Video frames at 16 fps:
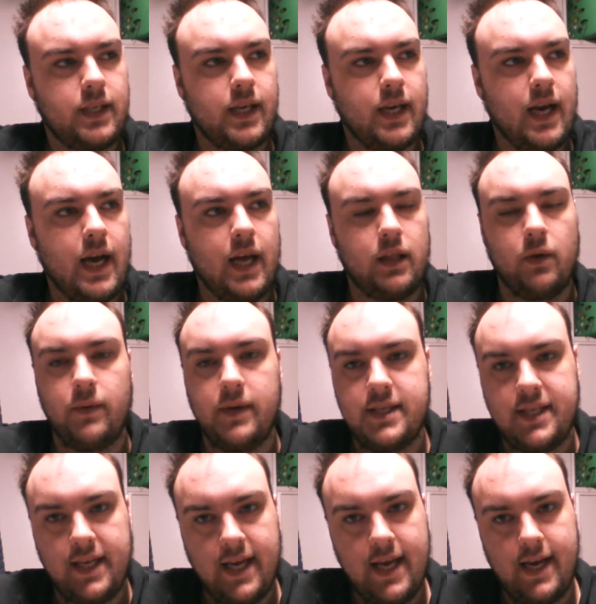
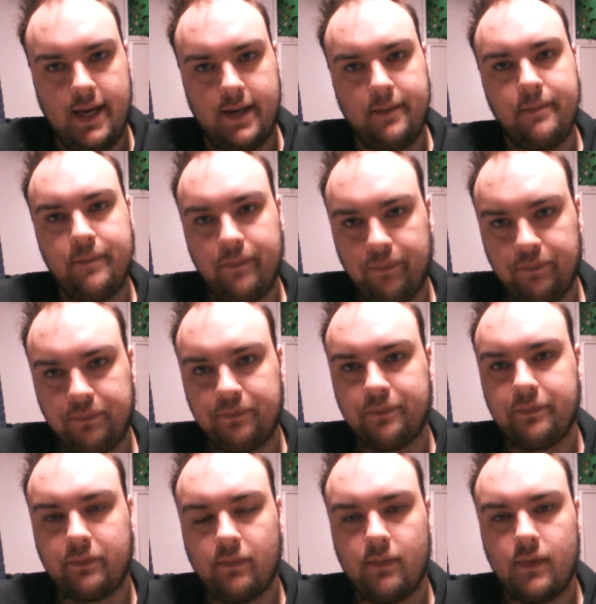Louisiana.
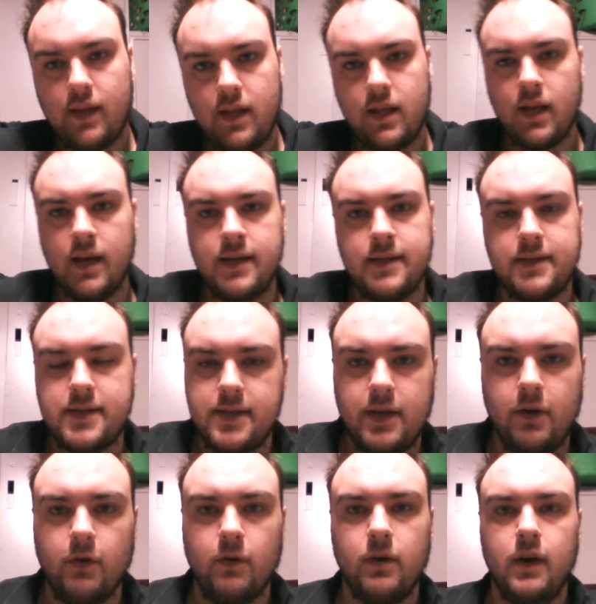And
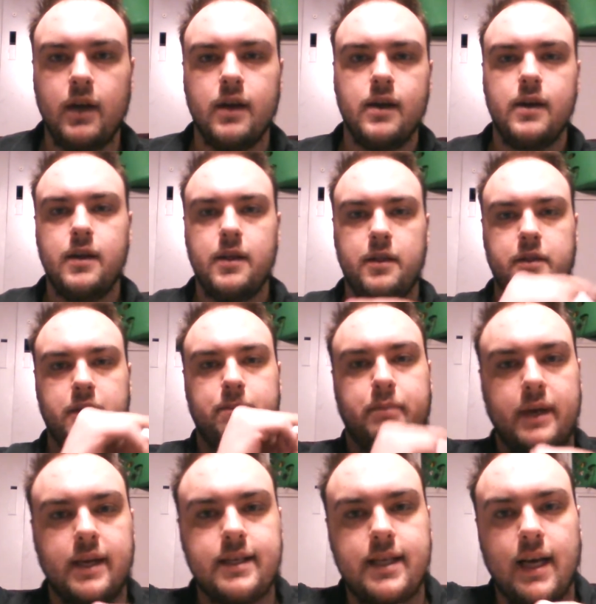so the
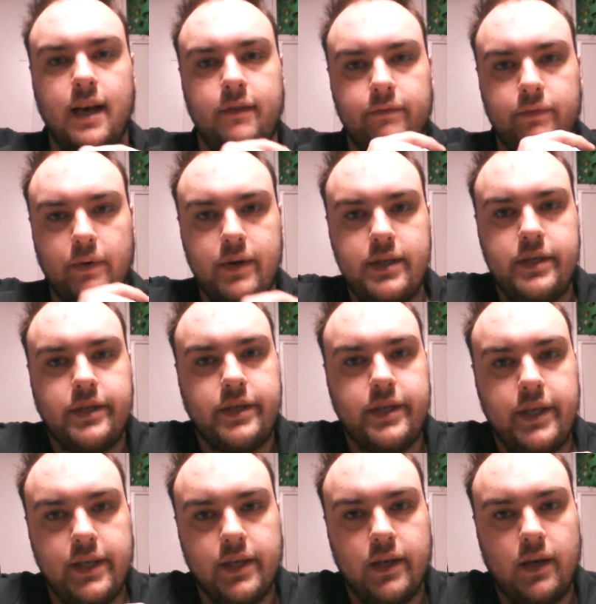big time voices
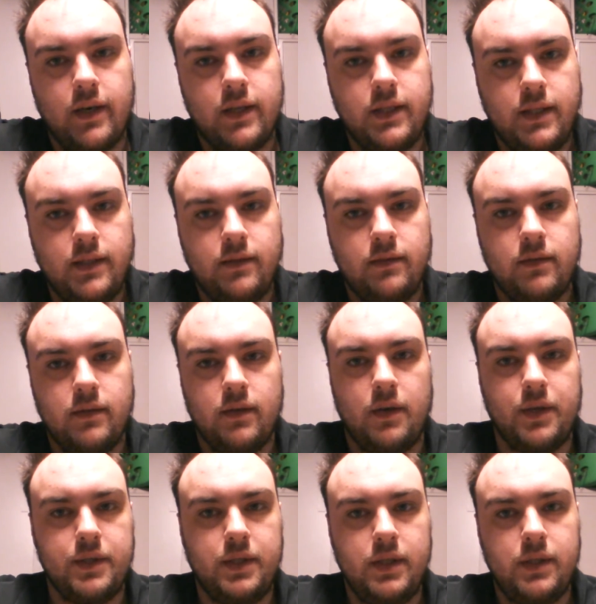here on
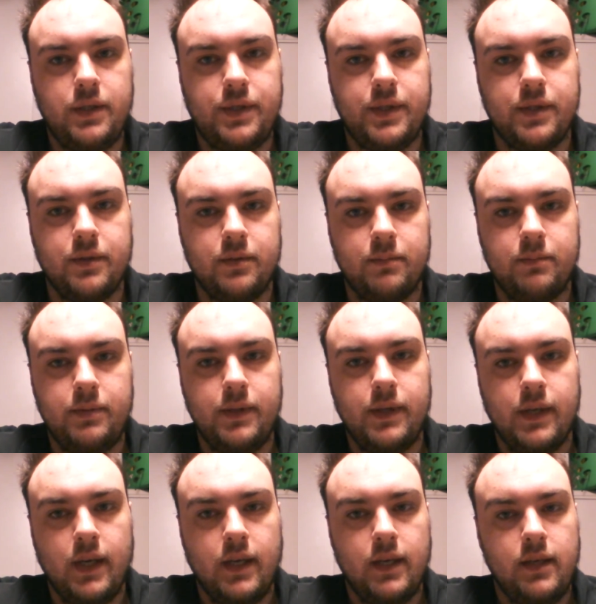YouTube,
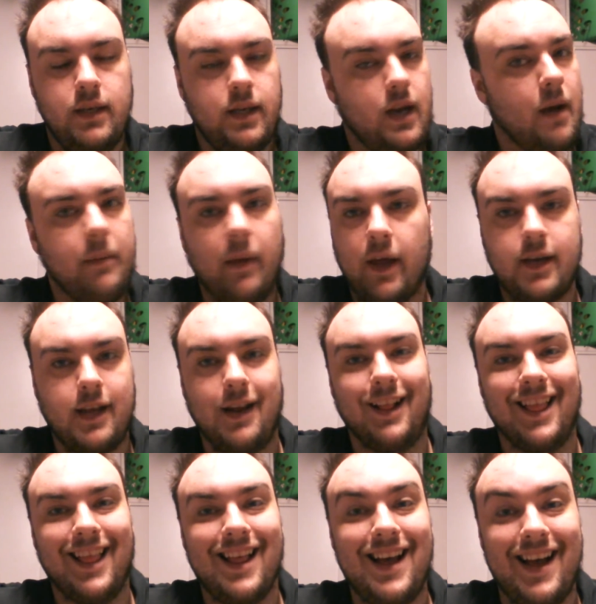and I'm not
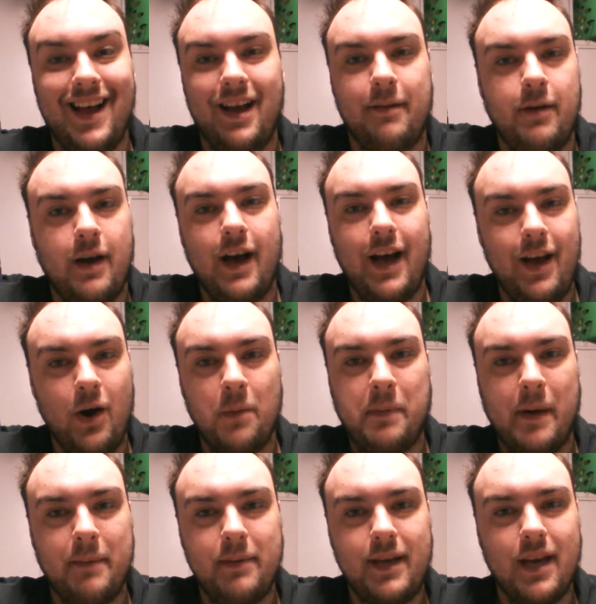gonna lie, I hope
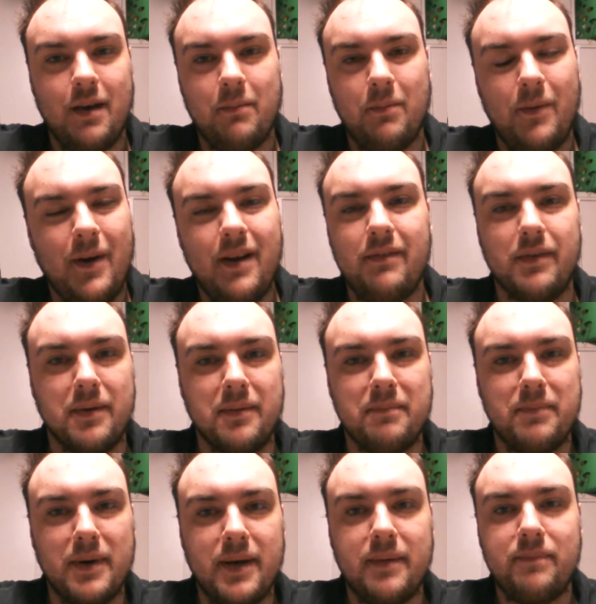I become one of them,
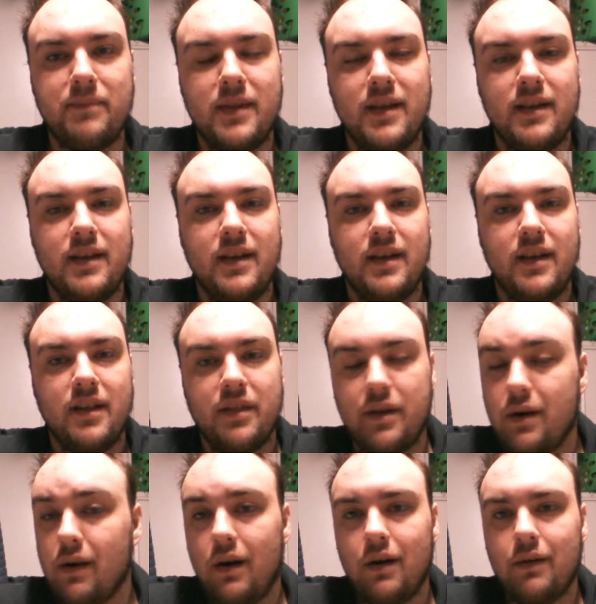but
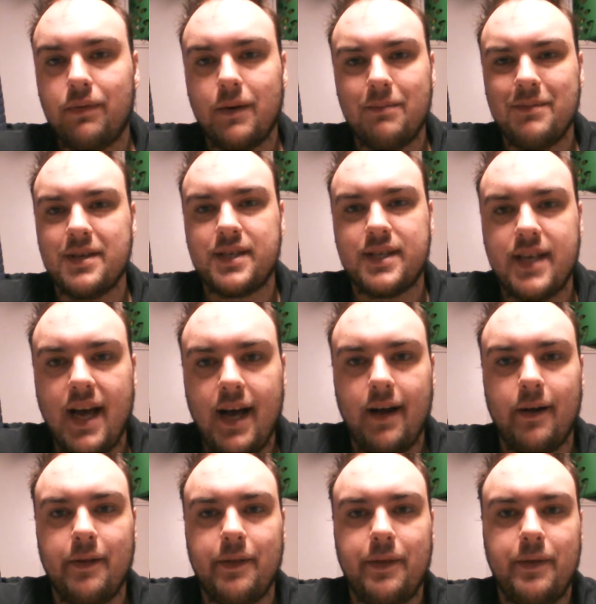they're all from the
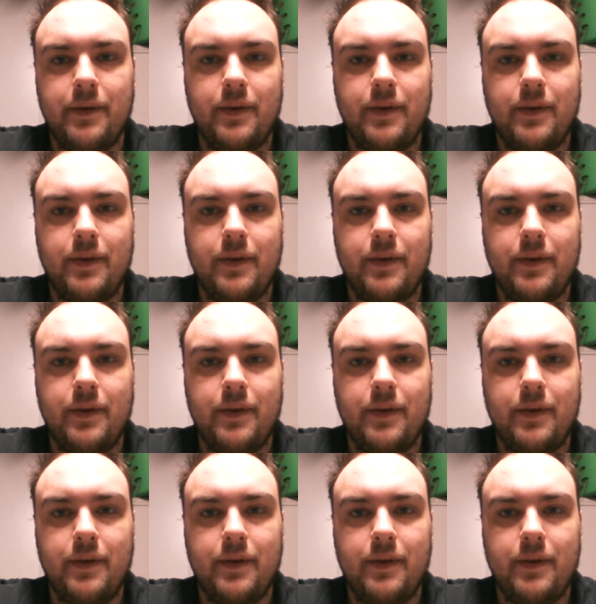South.